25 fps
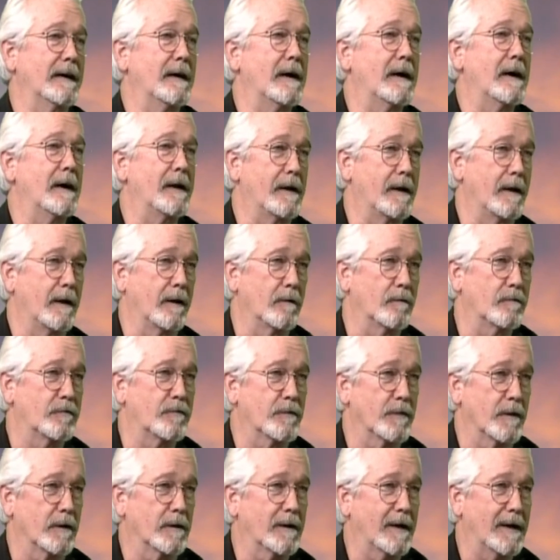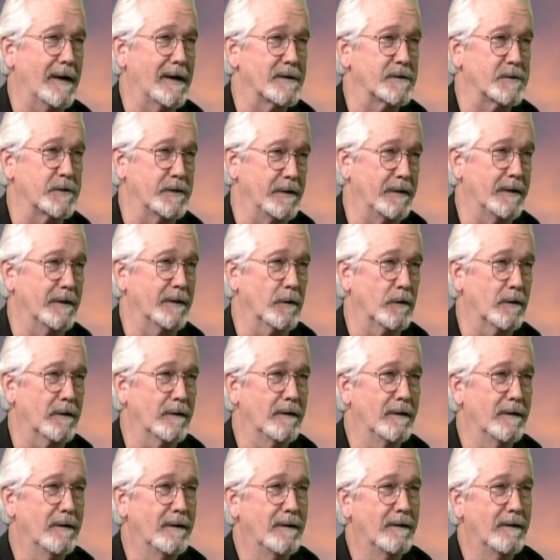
dying for the last year,